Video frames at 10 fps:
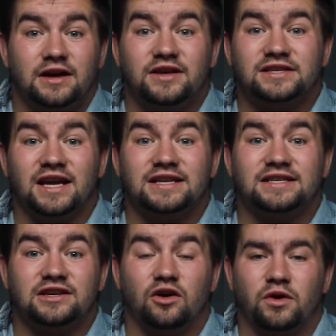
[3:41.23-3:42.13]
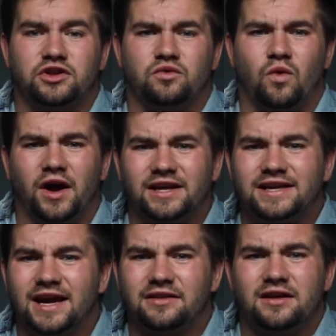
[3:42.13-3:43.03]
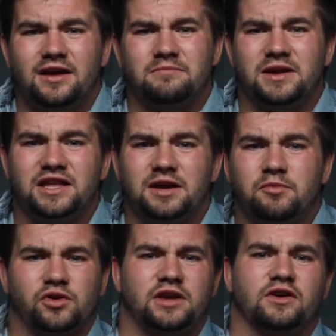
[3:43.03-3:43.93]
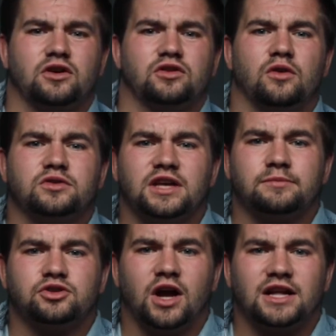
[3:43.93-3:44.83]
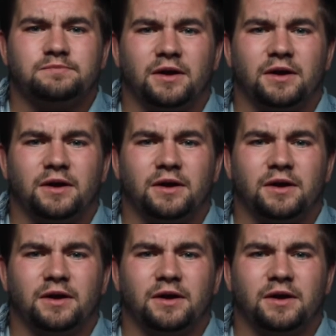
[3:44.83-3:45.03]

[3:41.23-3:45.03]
This is ideal when you want to get medium or even close-up shots,